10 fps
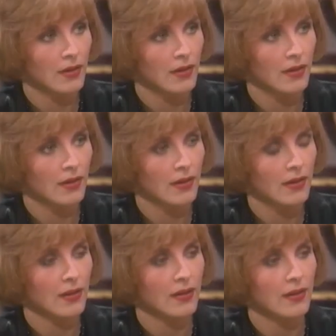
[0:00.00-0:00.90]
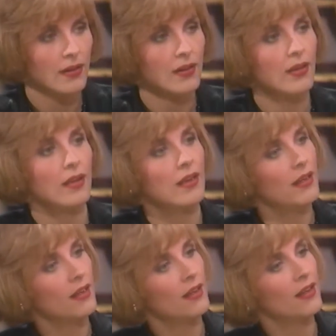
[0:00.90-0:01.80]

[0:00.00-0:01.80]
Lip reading: (silence)